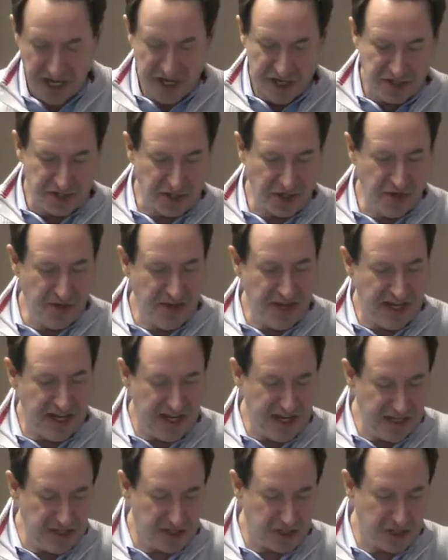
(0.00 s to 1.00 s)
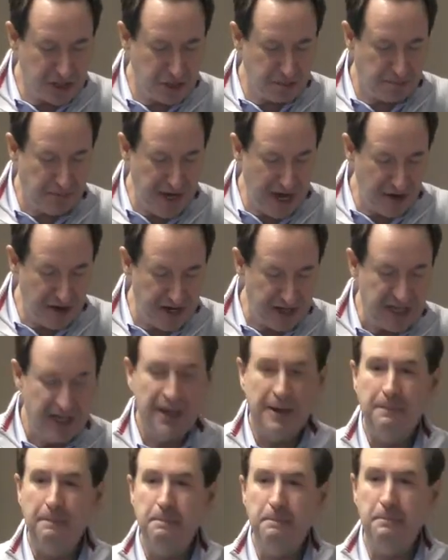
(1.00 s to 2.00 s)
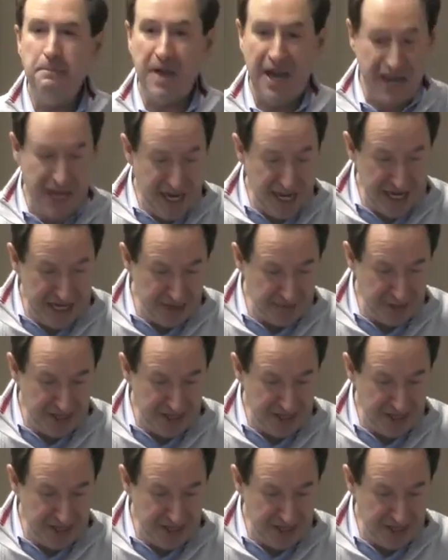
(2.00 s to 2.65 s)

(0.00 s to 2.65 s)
so that his spirit may